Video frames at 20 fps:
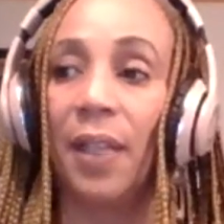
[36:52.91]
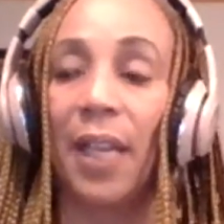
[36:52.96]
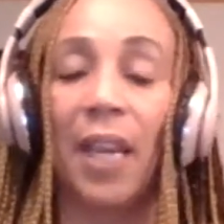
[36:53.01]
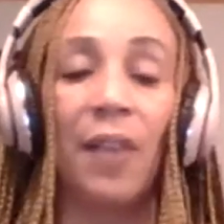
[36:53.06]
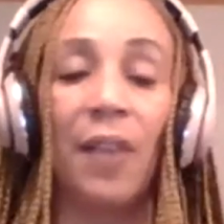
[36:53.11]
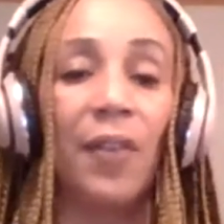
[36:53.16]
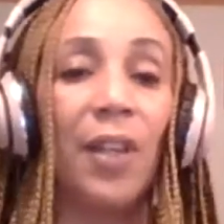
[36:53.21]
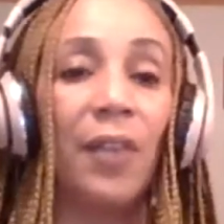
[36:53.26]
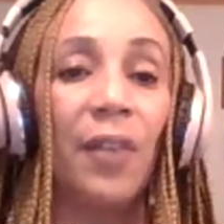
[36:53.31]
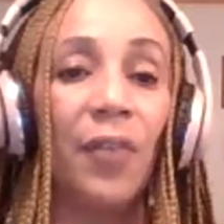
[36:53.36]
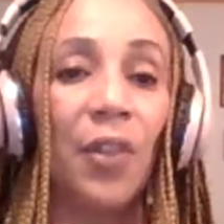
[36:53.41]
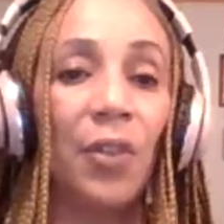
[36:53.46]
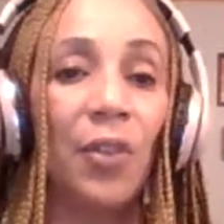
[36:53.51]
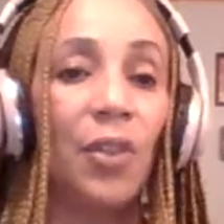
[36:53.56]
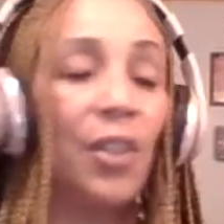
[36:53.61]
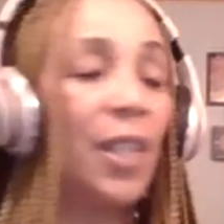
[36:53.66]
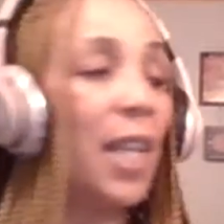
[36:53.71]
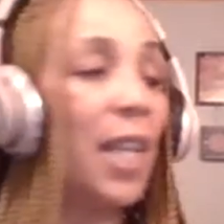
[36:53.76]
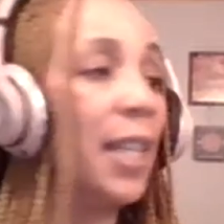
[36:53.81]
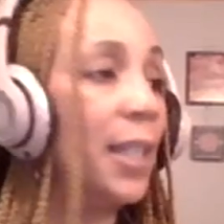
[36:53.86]
Even if you
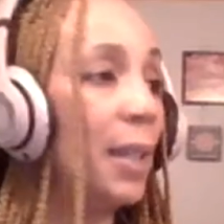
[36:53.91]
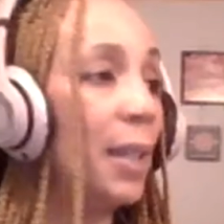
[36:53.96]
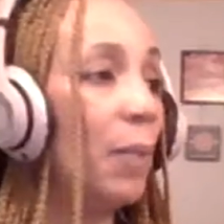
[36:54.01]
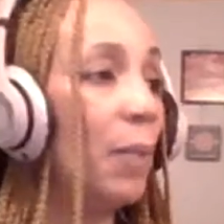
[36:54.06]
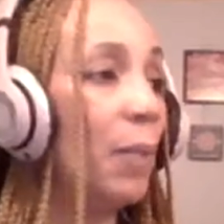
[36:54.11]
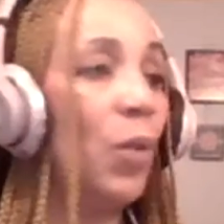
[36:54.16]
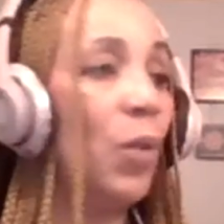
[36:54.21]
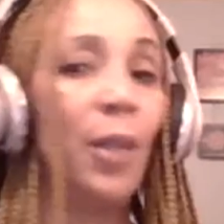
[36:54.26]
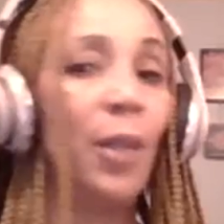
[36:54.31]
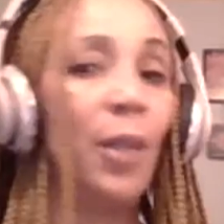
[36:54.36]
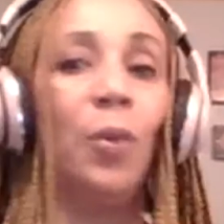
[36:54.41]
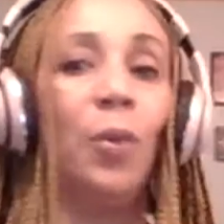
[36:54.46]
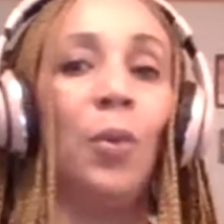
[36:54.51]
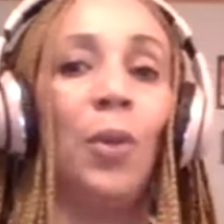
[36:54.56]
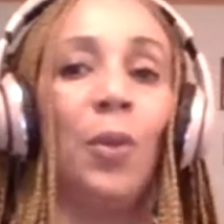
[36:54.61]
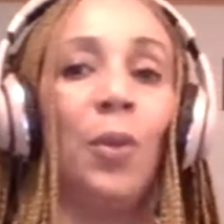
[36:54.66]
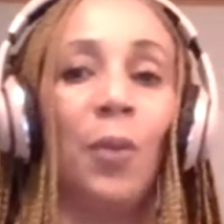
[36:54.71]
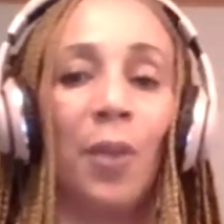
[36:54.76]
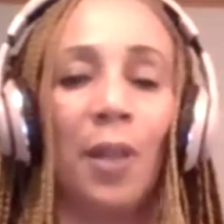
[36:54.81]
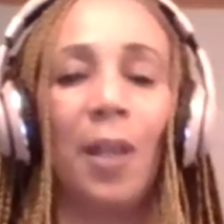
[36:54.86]
see someone who
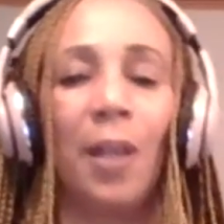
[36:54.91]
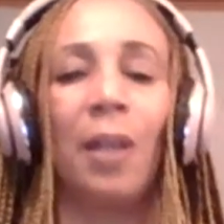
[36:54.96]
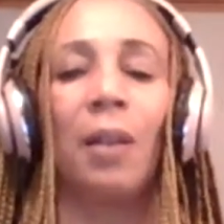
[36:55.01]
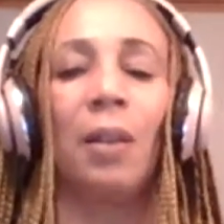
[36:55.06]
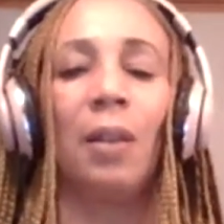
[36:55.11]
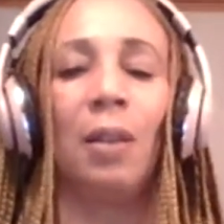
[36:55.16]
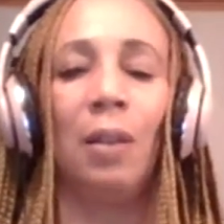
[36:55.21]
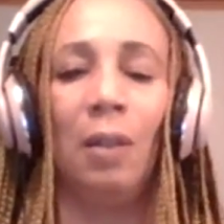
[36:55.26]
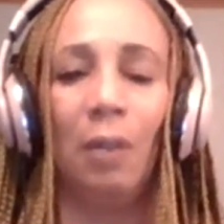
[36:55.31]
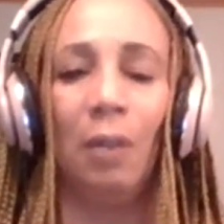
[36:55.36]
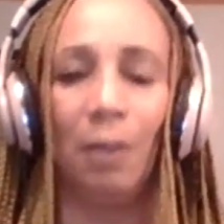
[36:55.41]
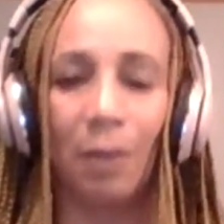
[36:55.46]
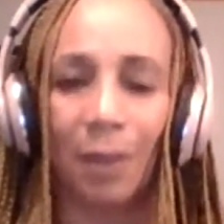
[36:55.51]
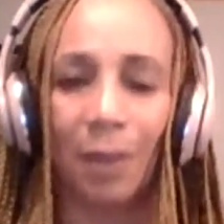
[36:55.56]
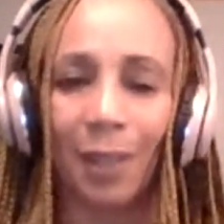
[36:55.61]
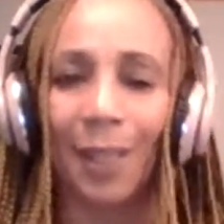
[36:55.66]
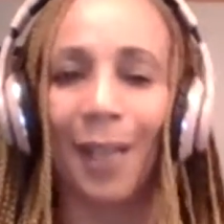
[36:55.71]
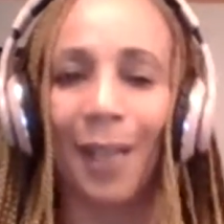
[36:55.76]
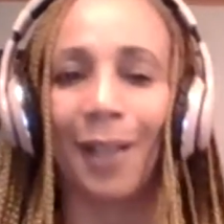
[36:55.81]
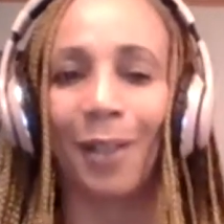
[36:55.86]
you think
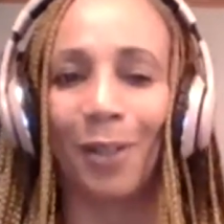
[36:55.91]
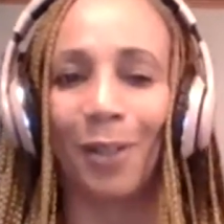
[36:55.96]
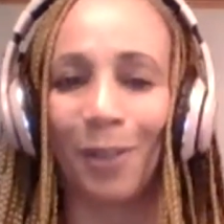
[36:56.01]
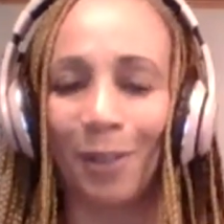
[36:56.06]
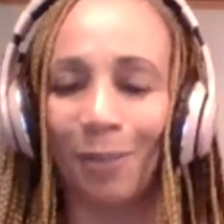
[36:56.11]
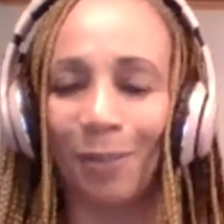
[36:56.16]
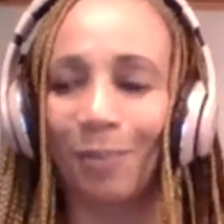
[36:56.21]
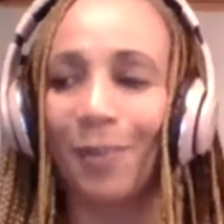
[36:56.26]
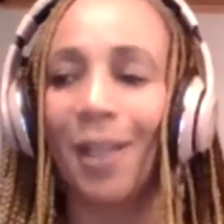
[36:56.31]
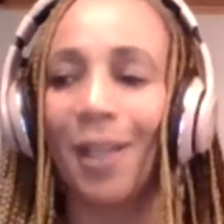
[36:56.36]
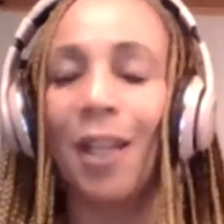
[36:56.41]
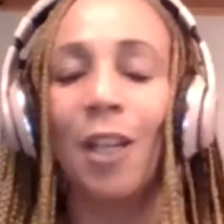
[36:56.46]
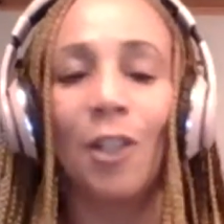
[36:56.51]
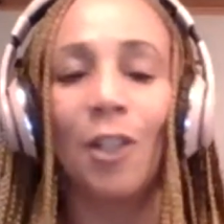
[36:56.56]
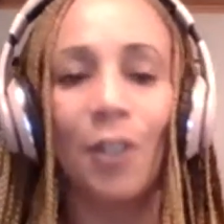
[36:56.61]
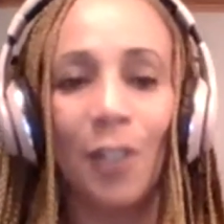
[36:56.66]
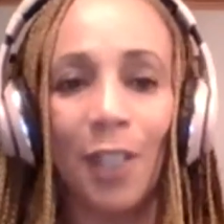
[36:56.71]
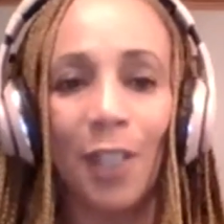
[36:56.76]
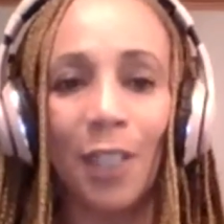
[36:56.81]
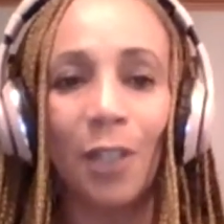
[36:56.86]
look like her,
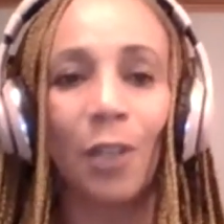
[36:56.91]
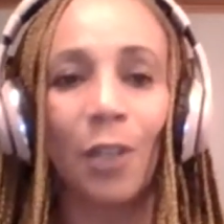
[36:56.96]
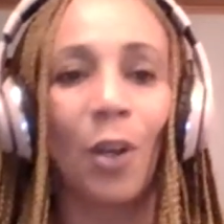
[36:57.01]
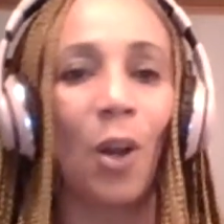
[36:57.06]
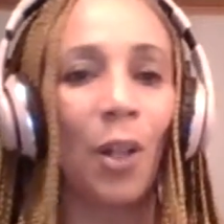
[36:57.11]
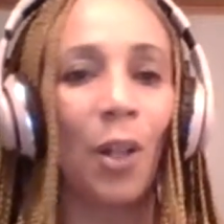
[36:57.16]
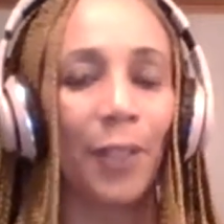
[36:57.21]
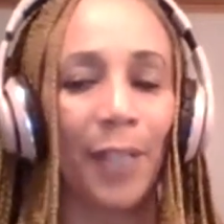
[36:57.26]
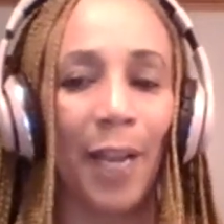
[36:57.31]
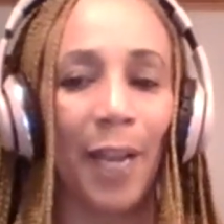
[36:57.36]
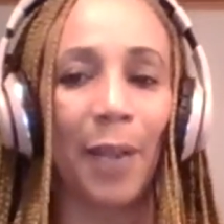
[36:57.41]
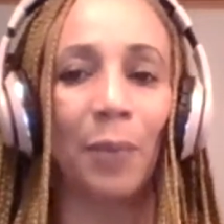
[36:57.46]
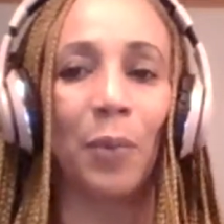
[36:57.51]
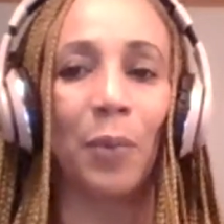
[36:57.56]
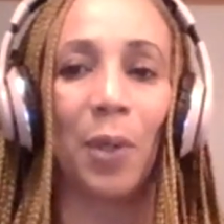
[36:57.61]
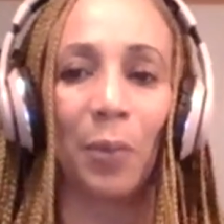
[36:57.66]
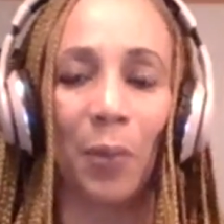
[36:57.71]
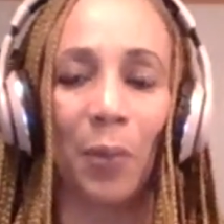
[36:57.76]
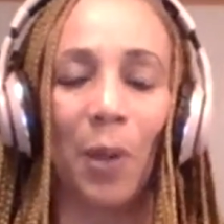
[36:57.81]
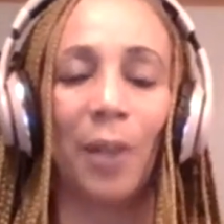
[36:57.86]
still call
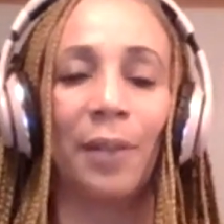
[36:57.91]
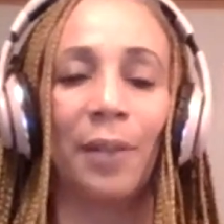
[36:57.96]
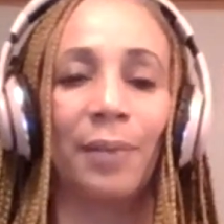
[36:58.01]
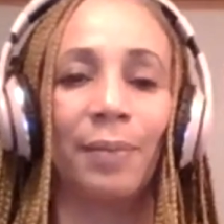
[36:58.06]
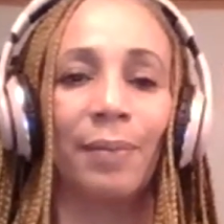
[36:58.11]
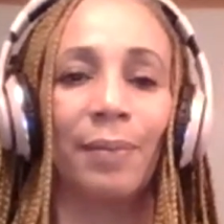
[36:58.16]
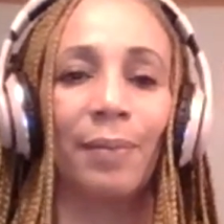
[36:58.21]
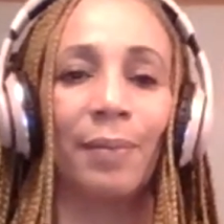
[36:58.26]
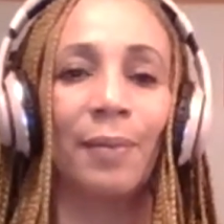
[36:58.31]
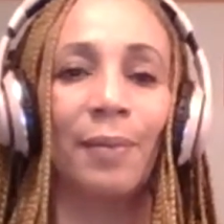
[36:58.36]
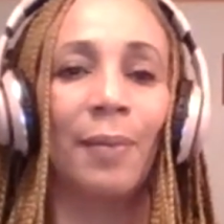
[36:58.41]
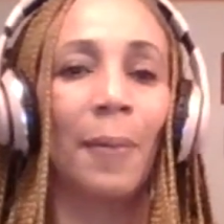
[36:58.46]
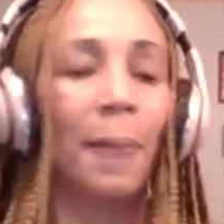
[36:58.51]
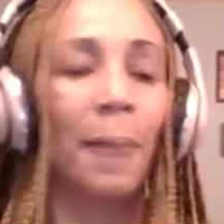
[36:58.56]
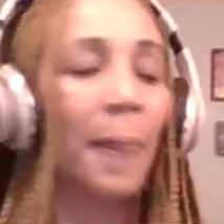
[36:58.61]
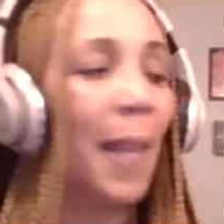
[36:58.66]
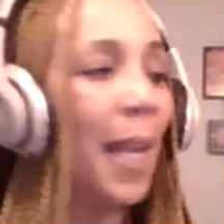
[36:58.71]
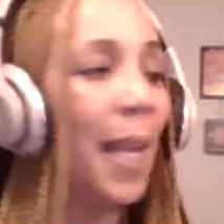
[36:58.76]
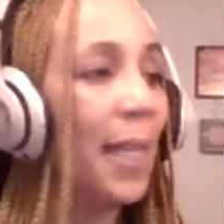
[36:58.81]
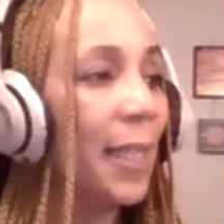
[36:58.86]
911
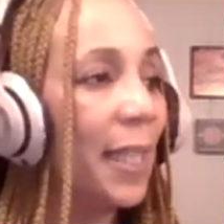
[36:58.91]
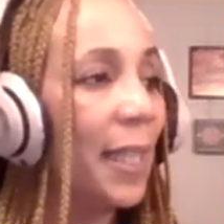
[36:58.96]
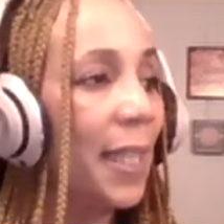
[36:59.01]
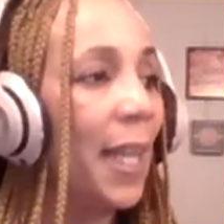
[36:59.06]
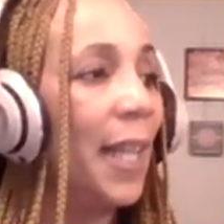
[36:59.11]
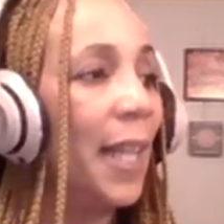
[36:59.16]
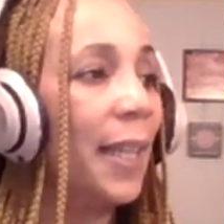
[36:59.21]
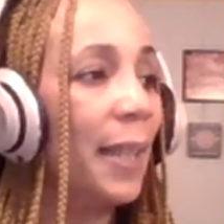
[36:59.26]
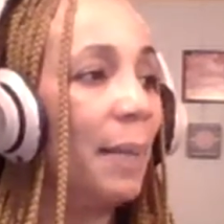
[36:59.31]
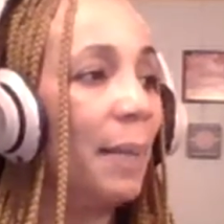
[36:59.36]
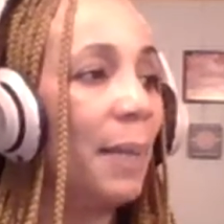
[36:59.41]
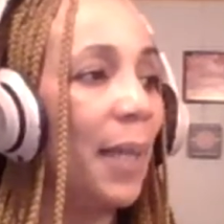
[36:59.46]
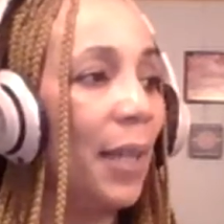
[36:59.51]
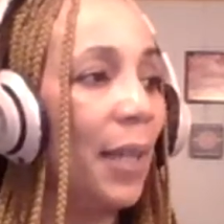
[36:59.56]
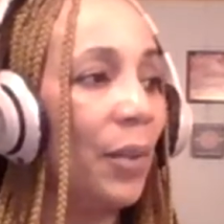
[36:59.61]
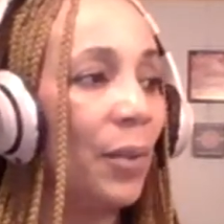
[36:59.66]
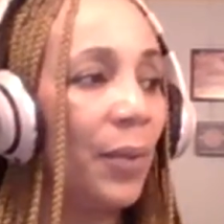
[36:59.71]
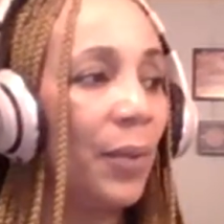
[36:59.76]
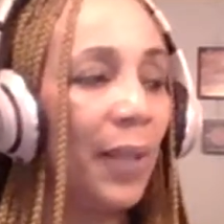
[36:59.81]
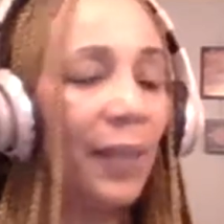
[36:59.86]
and tell them
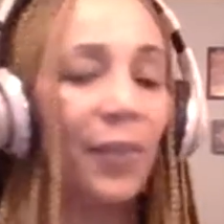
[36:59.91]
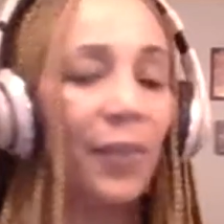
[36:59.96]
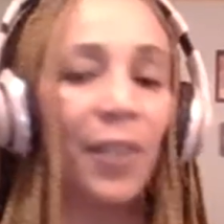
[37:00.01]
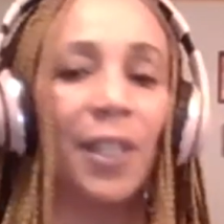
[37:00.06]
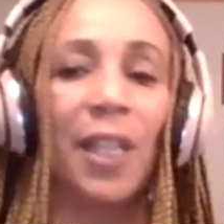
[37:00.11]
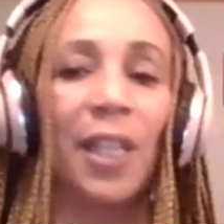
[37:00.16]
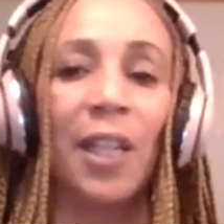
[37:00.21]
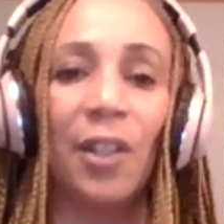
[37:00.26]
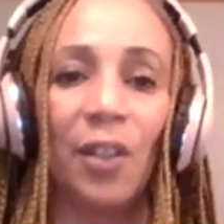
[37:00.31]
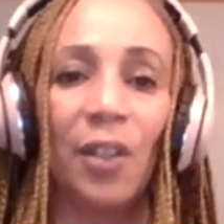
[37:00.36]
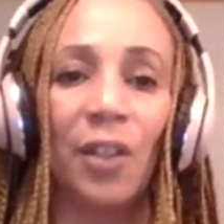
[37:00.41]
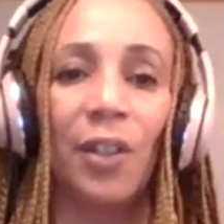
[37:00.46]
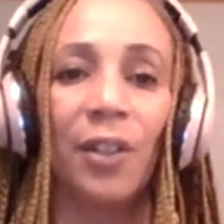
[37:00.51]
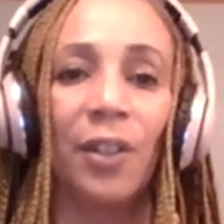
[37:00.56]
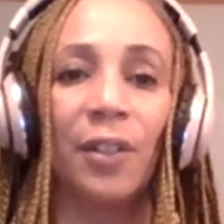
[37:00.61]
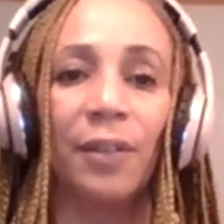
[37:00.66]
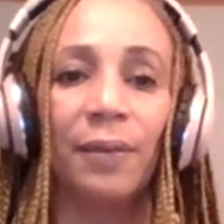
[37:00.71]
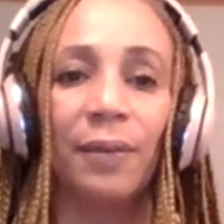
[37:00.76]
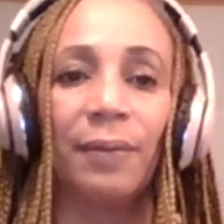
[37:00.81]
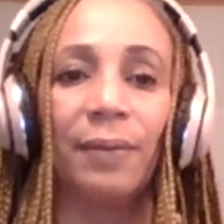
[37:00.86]
that you have seen
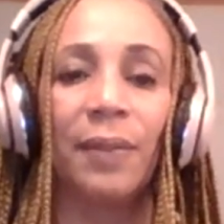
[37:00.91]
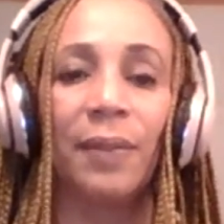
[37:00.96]
her,